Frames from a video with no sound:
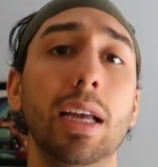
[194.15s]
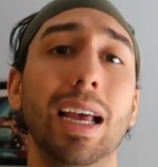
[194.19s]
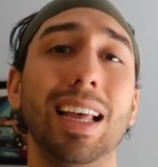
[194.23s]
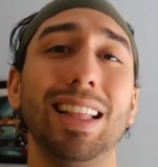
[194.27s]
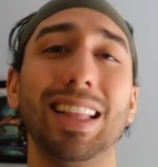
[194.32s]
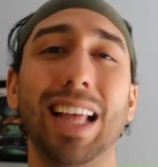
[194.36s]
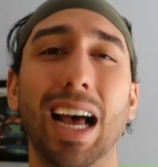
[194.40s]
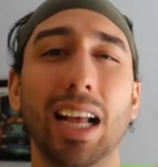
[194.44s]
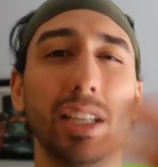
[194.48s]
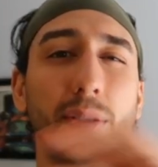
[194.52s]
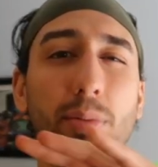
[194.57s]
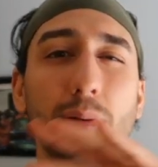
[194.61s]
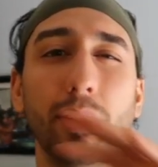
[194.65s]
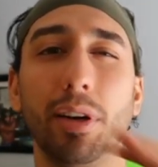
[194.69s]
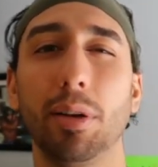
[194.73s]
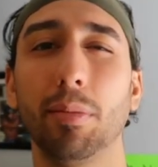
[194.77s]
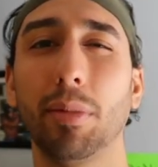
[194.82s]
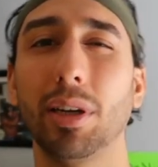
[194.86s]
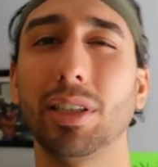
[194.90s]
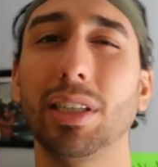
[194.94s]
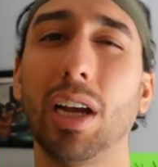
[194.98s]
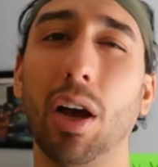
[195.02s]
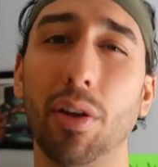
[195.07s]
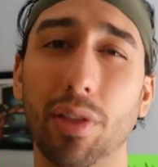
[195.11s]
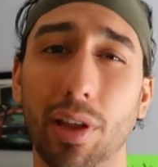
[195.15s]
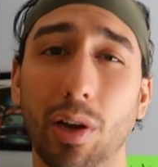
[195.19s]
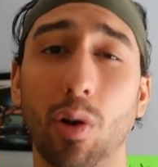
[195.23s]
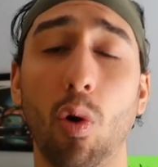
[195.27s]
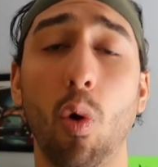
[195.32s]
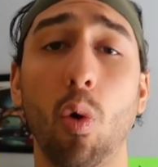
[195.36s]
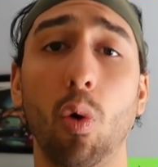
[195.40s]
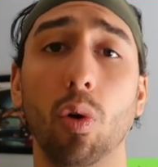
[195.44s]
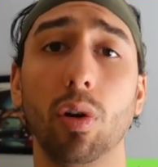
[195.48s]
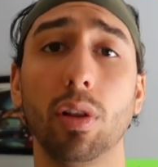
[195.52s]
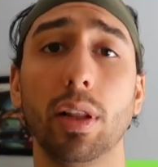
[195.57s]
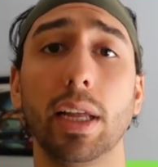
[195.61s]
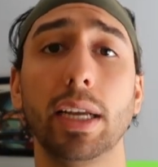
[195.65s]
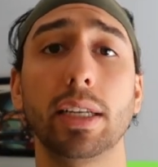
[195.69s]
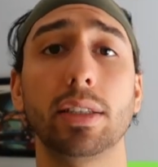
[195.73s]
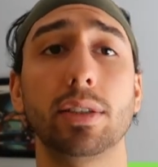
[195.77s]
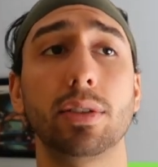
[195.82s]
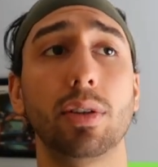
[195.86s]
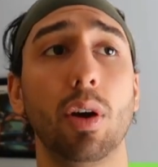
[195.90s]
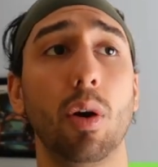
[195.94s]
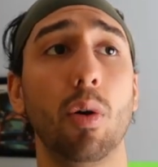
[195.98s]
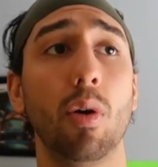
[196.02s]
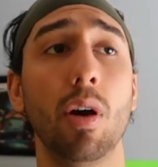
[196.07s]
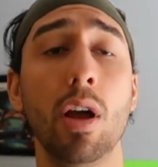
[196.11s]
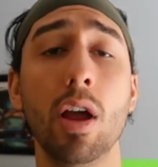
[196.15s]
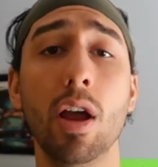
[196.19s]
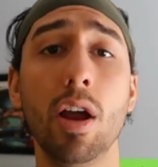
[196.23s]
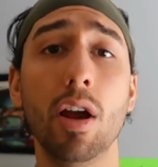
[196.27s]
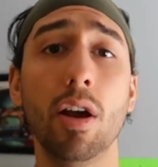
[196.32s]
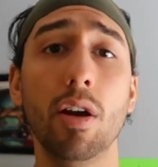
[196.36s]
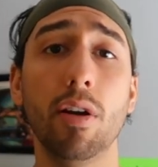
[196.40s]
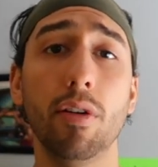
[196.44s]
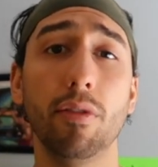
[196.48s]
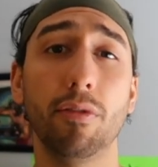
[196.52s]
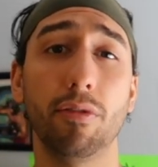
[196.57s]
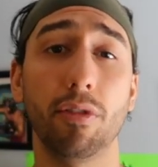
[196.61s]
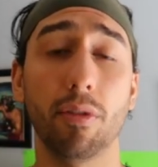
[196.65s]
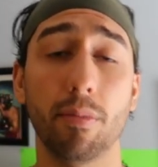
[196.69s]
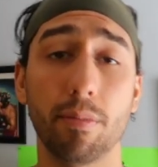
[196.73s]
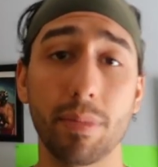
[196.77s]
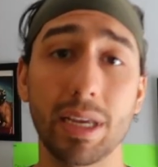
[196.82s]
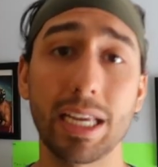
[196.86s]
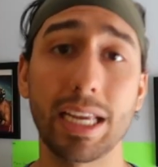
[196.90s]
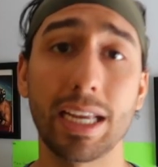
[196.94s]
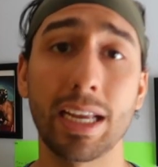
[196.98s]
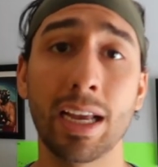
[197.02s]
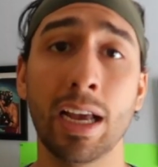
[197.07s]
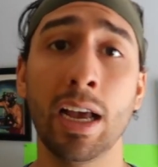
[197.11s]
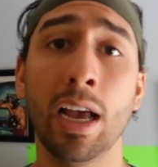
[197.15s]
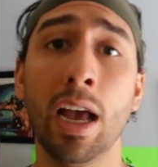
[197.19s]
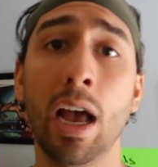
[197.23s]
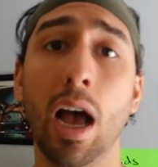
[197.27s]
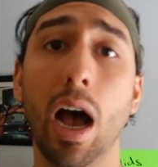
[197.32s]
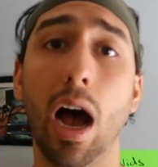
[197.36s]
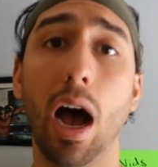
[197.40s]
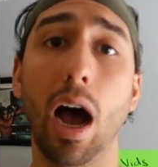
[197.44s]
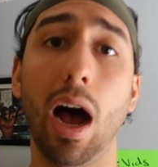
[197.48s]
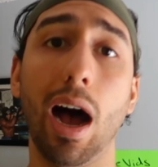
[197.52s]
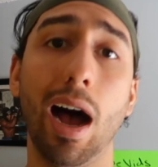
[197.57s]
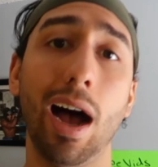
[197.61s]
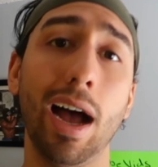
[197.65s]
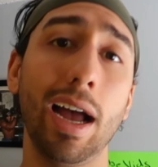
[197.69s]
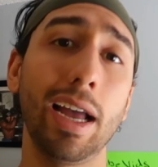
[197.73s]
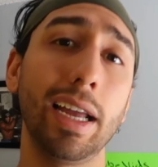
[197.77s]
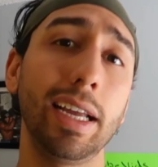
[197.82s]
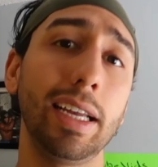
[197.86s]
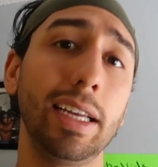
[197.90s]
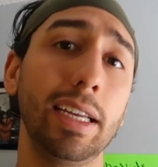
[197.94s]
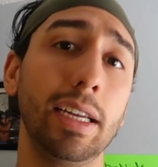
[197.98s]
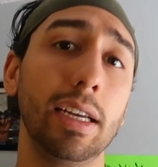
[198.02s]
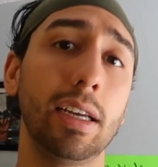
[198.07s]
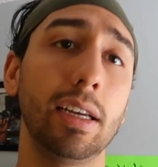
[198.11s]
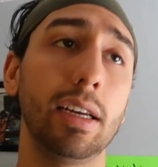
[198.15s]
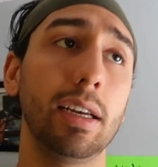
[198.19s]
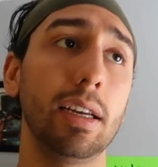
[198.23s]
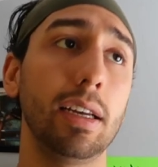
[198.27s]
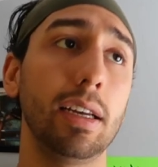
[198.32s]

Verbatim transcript: And that's pretty much how they correlate. So for me, I